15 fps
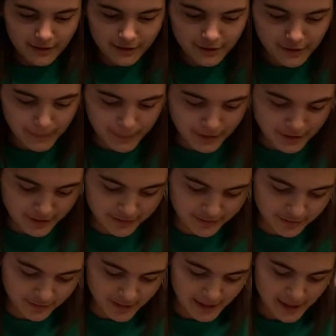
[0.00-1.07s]
let me
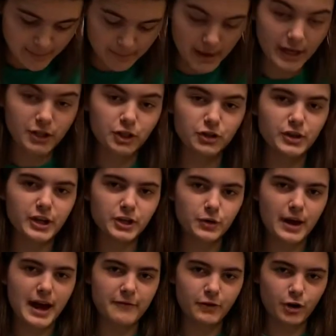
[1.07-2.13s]
just line up. Make sure that you
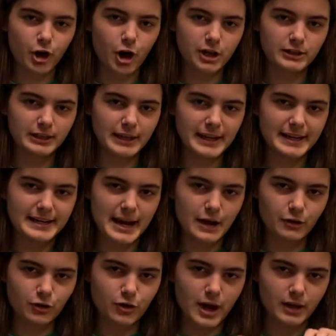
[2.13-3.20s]
have your card laid
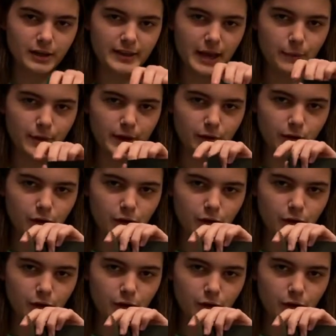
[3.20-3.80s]
down correctly. That way it'll